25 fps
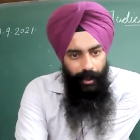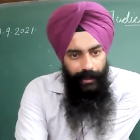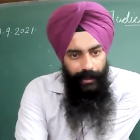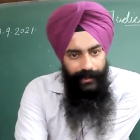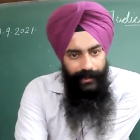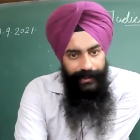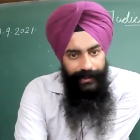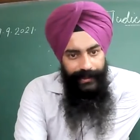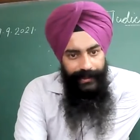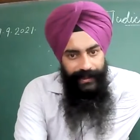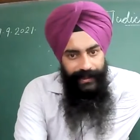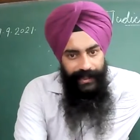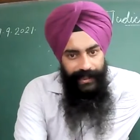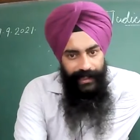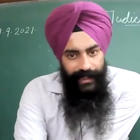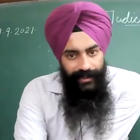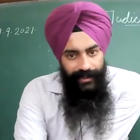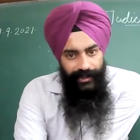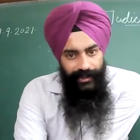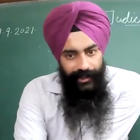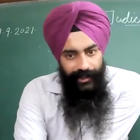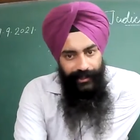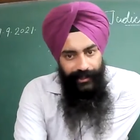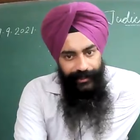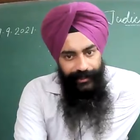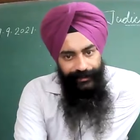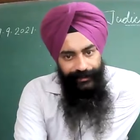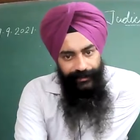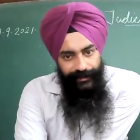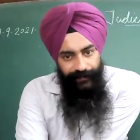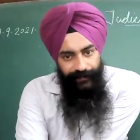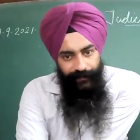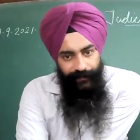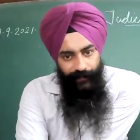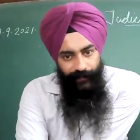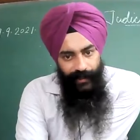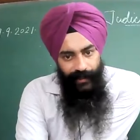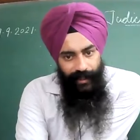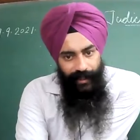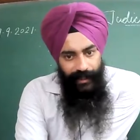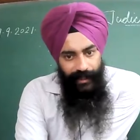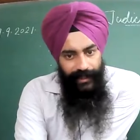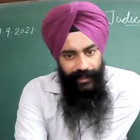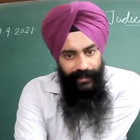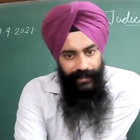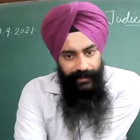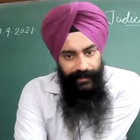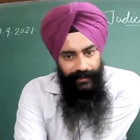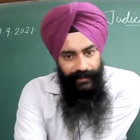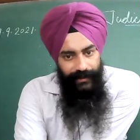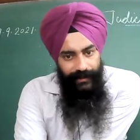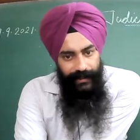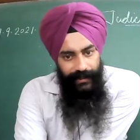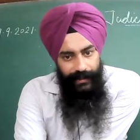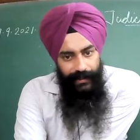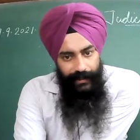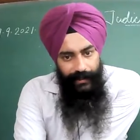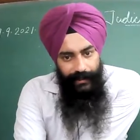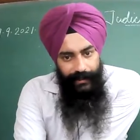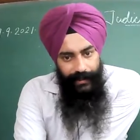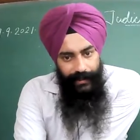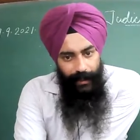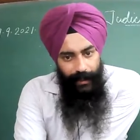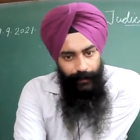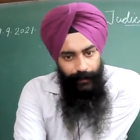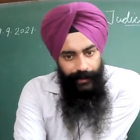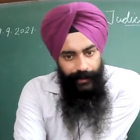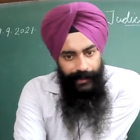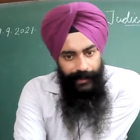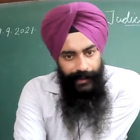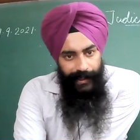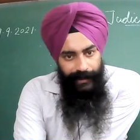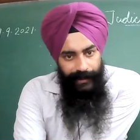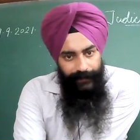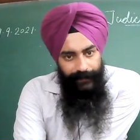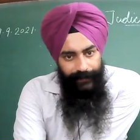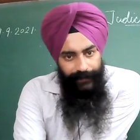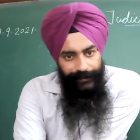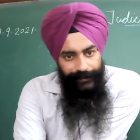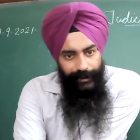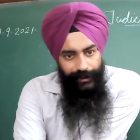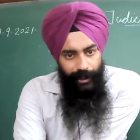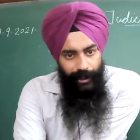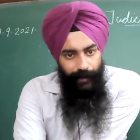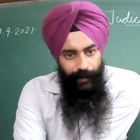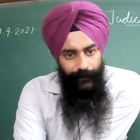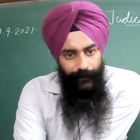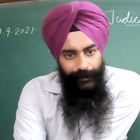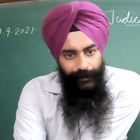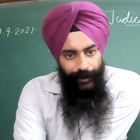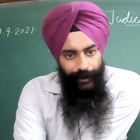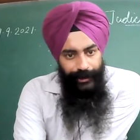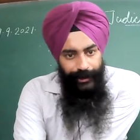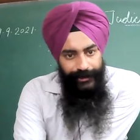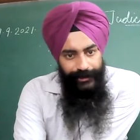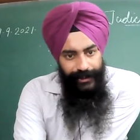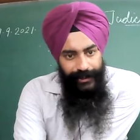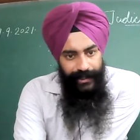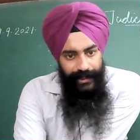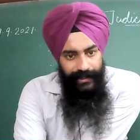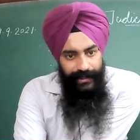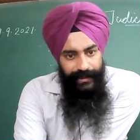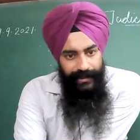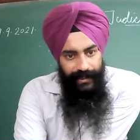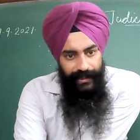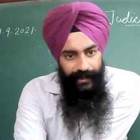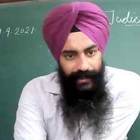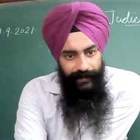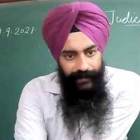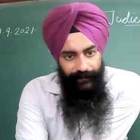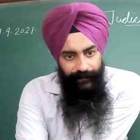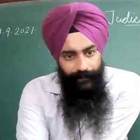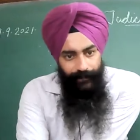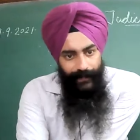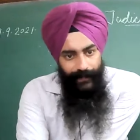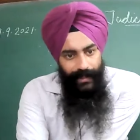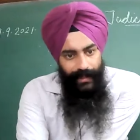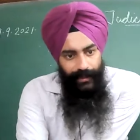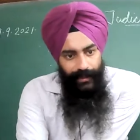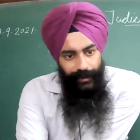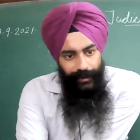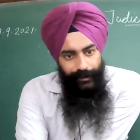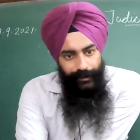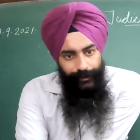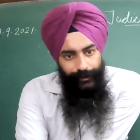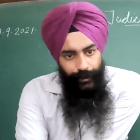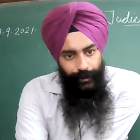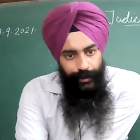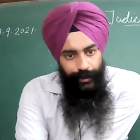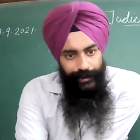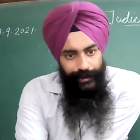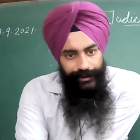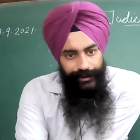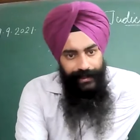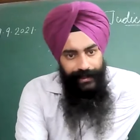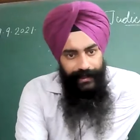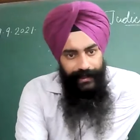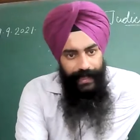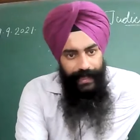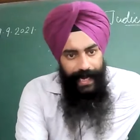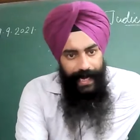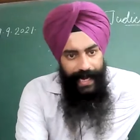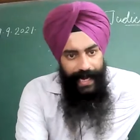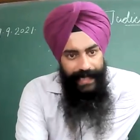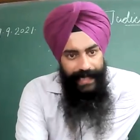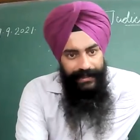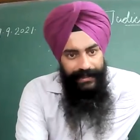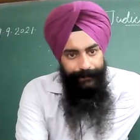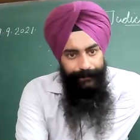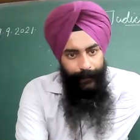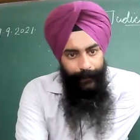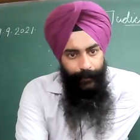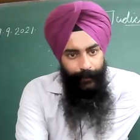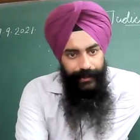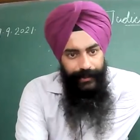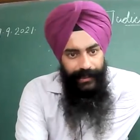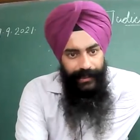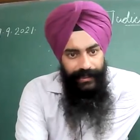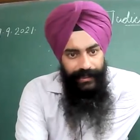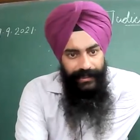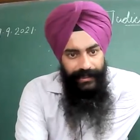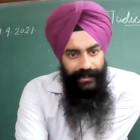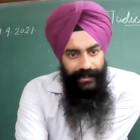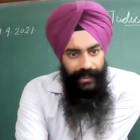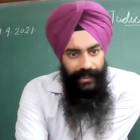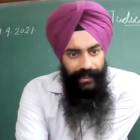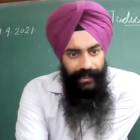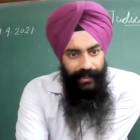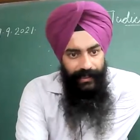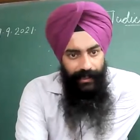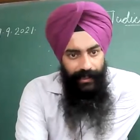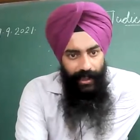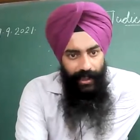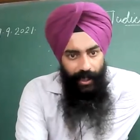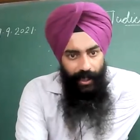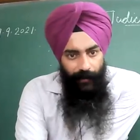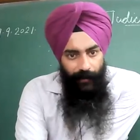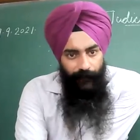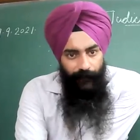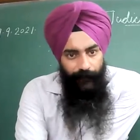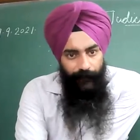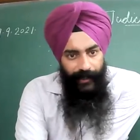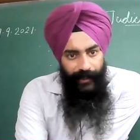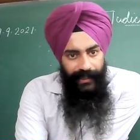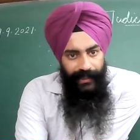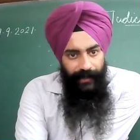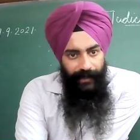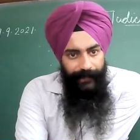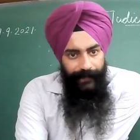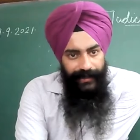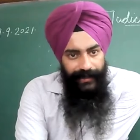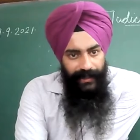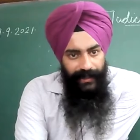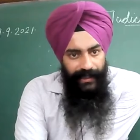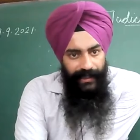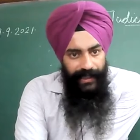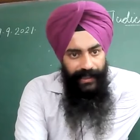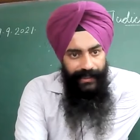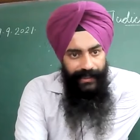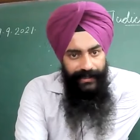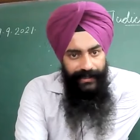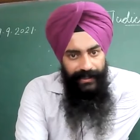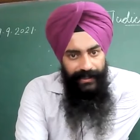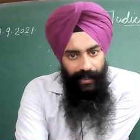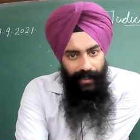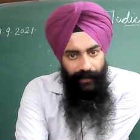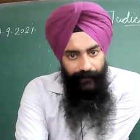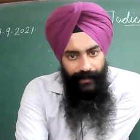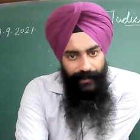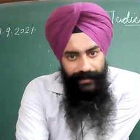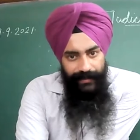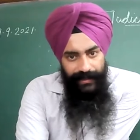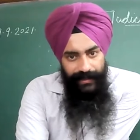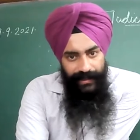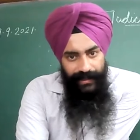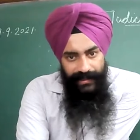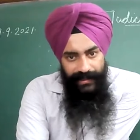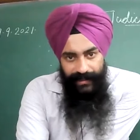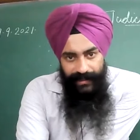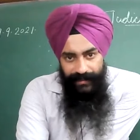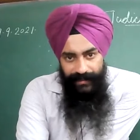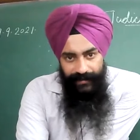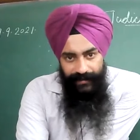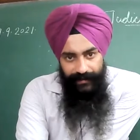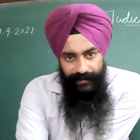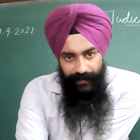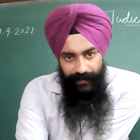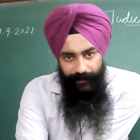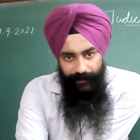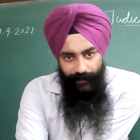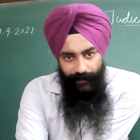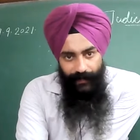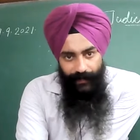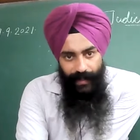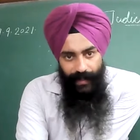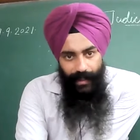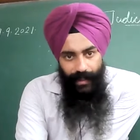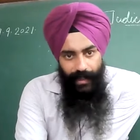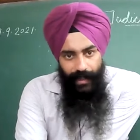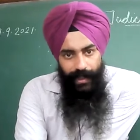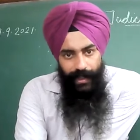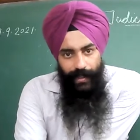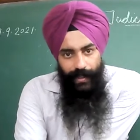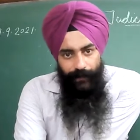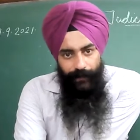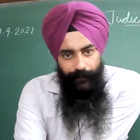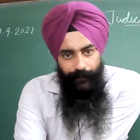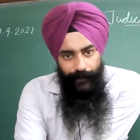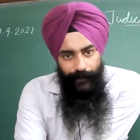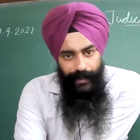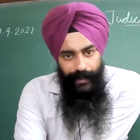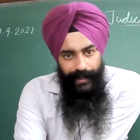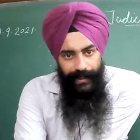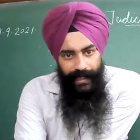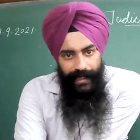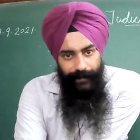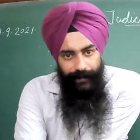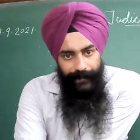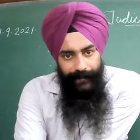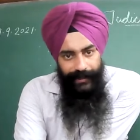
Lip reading: reconsideration. Clear? Now the eighth function of a judiciary is the judiciary protects the fundamental rights of the citizens. Till